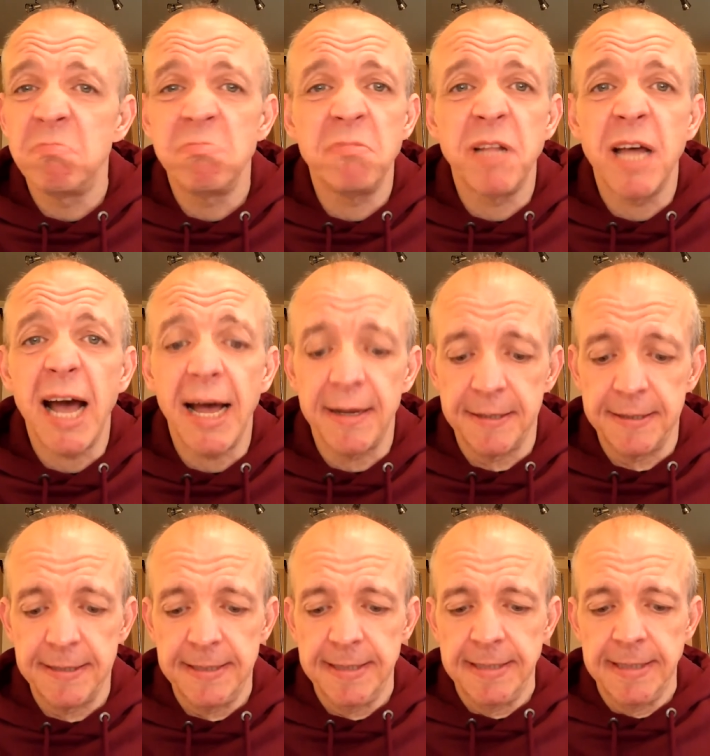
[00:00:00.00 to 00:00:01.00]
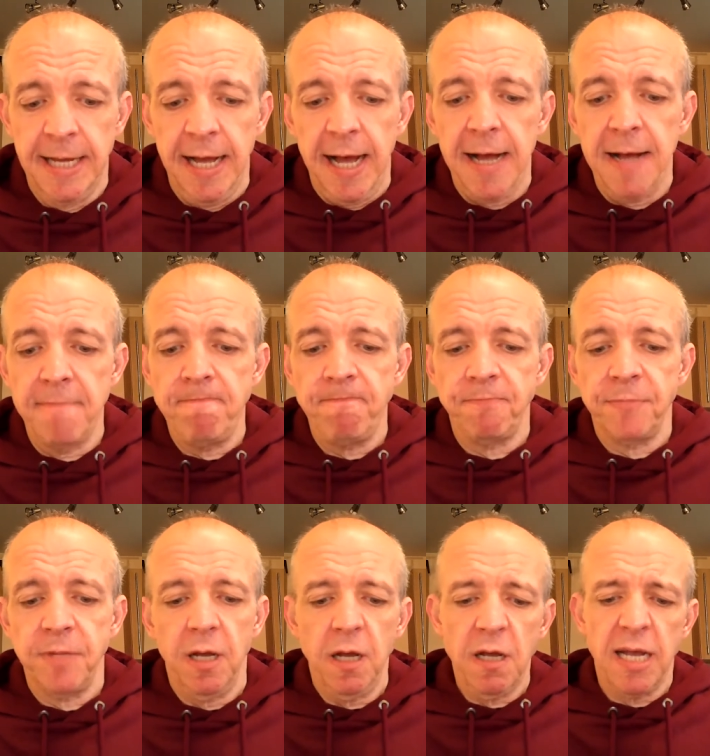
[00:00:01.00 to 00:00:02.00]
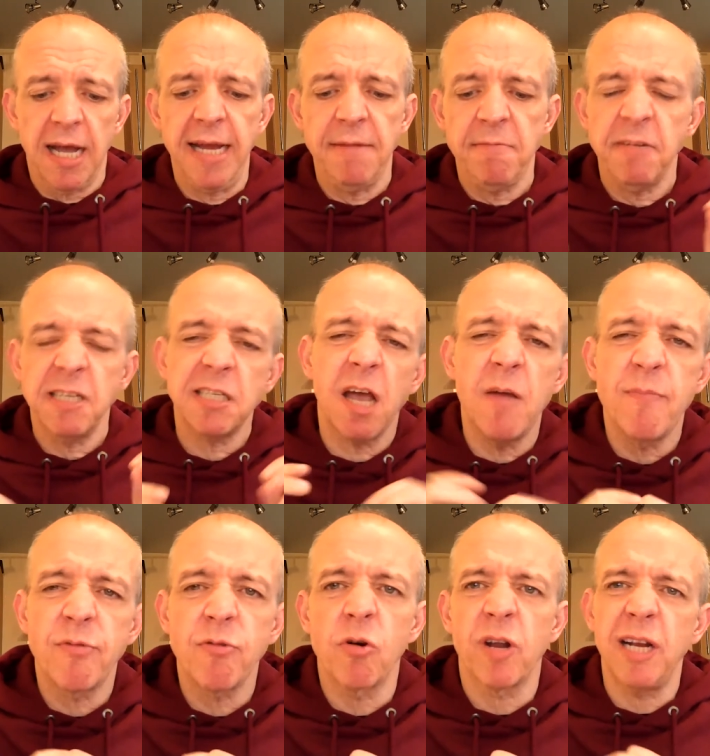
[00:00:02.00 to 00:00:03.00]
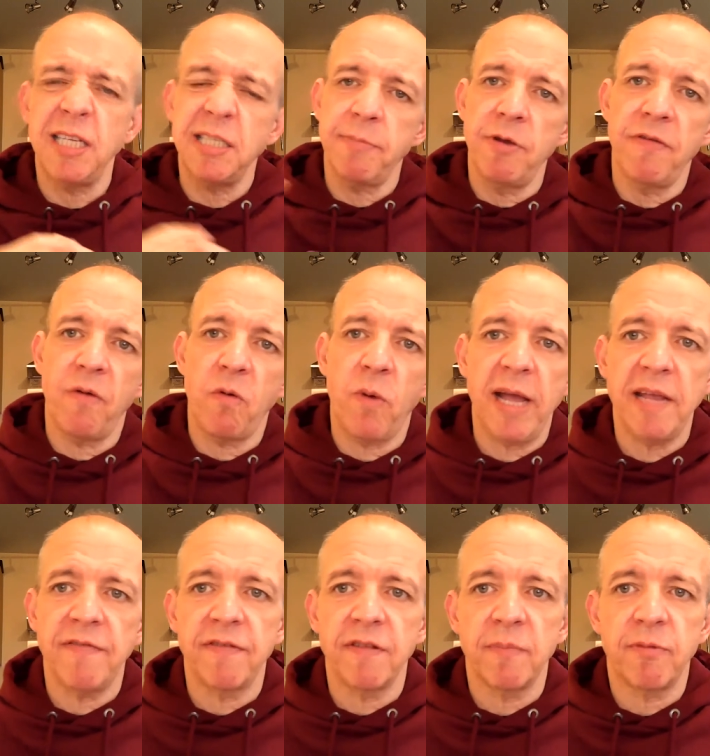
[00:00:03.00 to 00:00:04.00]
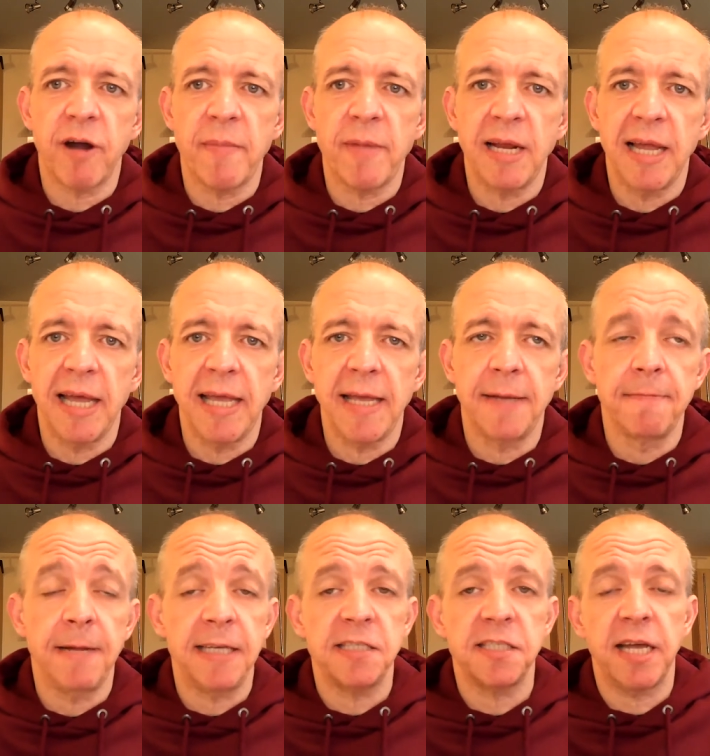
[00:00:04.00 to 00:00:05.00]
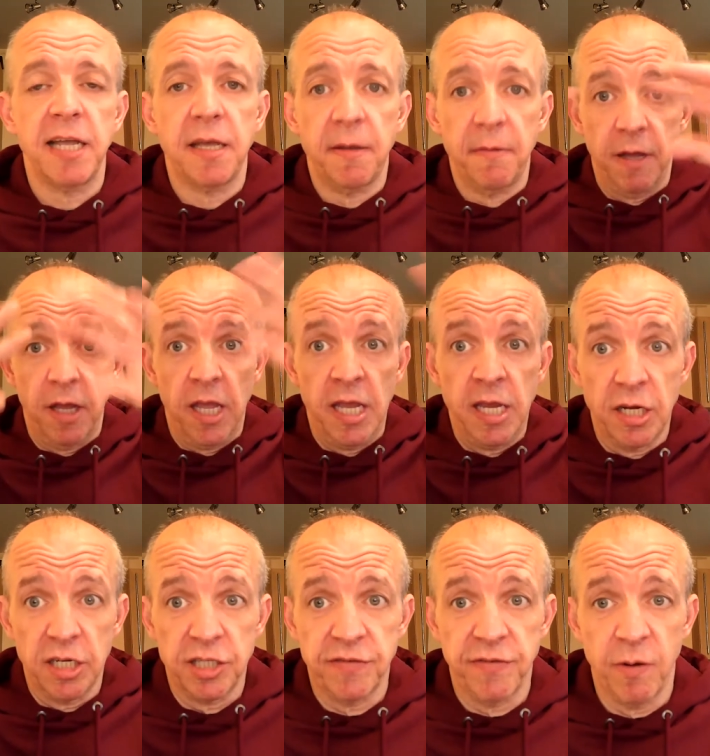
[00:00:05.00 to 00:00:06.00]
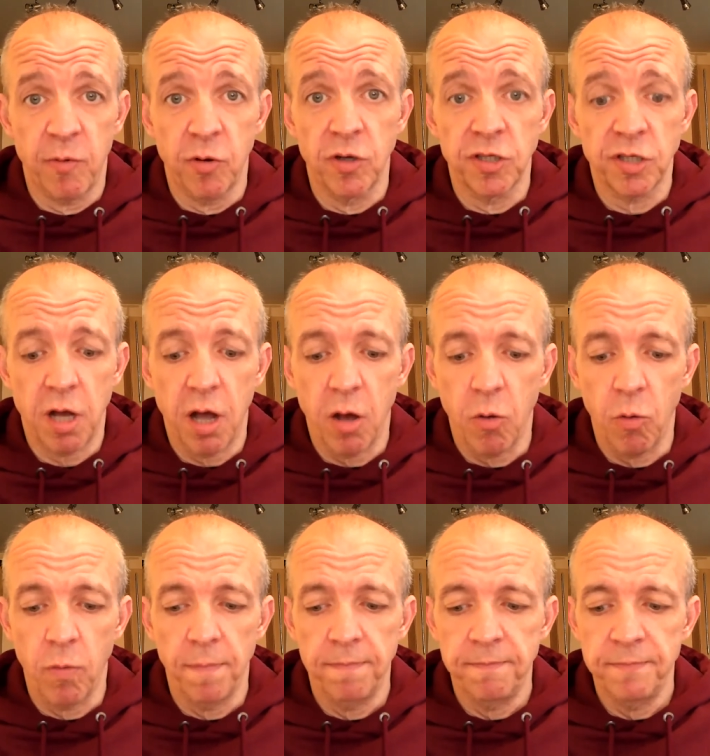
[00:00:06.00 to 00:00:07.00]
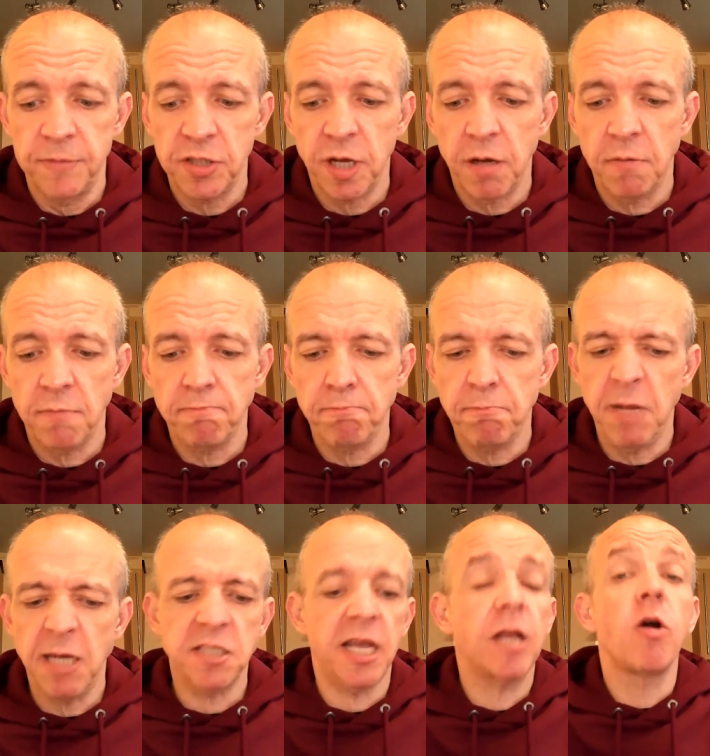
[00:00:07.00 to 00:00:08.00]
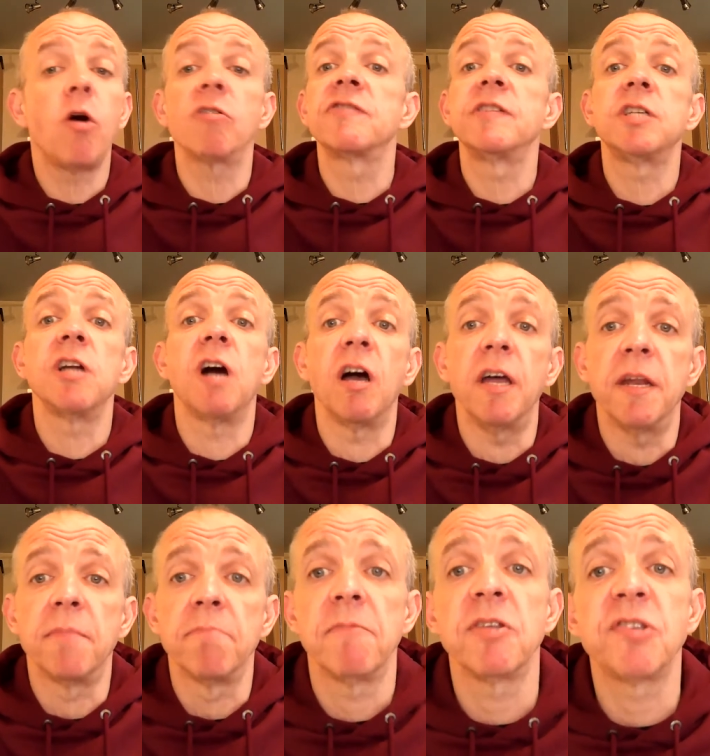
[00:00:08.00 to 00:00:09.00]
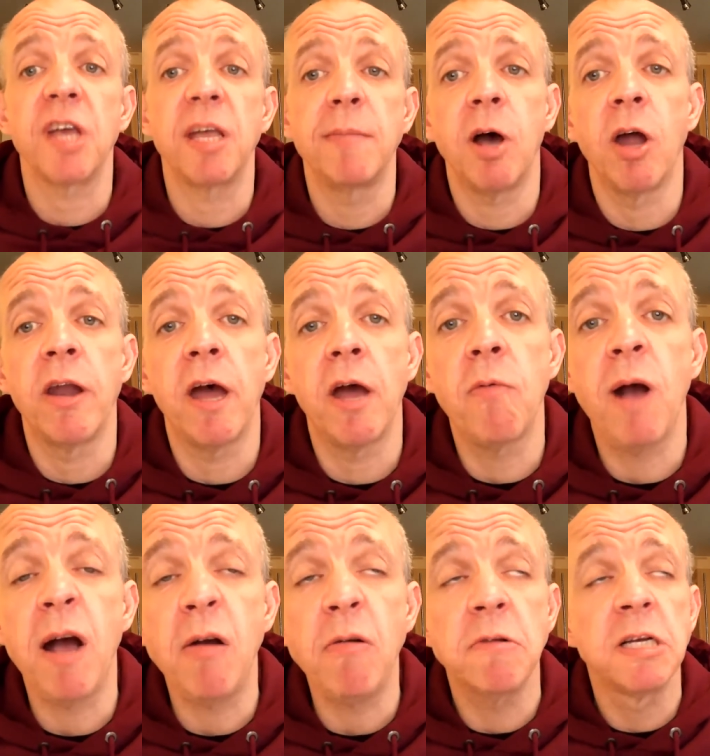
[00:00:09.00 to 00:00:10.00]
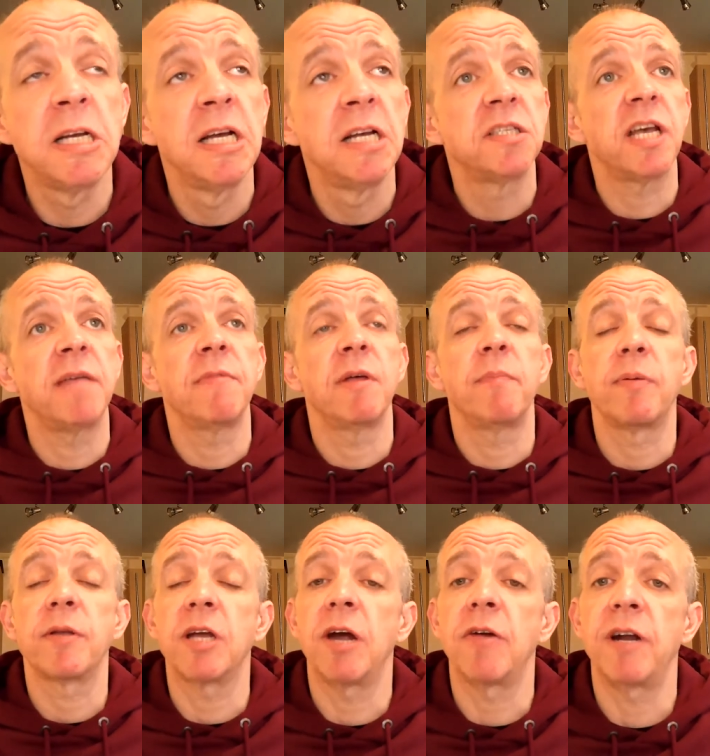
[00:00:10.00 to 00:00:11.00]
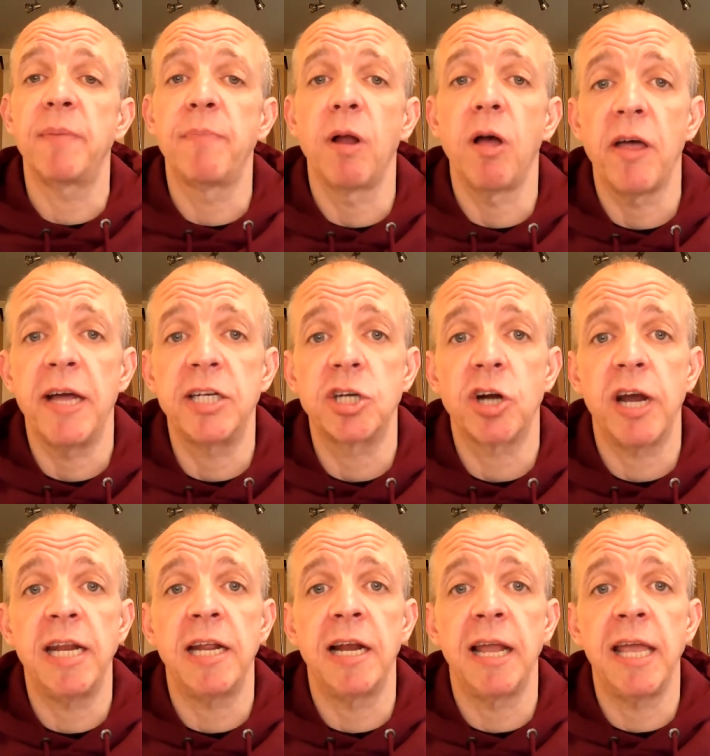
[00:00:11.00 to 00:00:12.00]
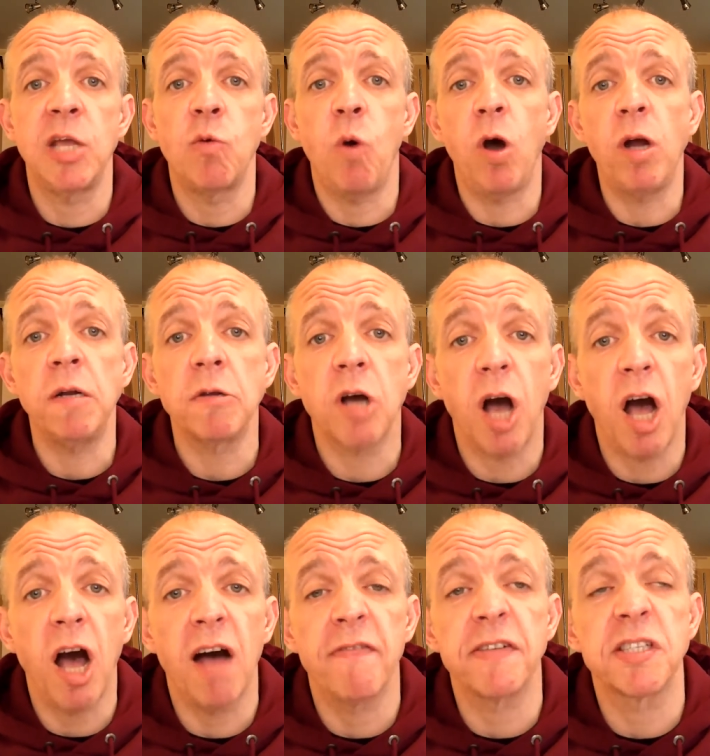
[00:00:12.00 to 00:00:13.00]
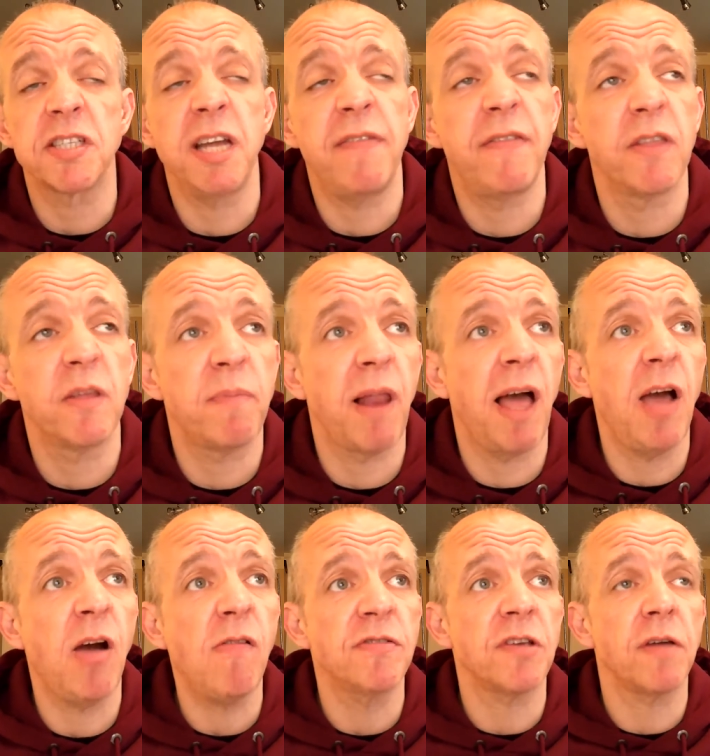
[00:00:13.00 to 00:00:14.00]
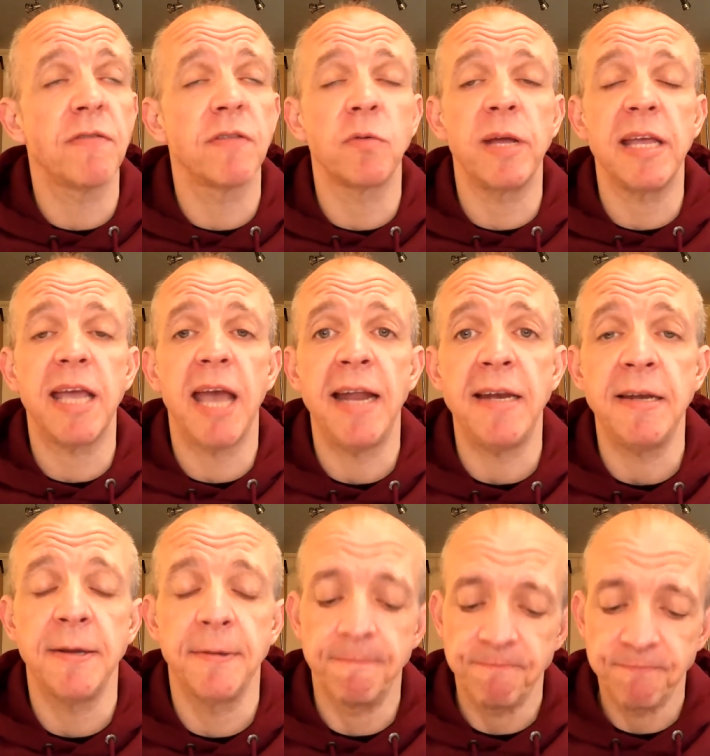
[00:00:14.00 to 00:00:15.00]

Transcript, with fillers: Nah. Um, okay, let's go broader. Let's move away from the Premier League. Let's take English football as a whole. So let's take Oxford United, a team that I know well, a team that currently ply their trade in League One, got half a sniff of the playoffs over the weekend.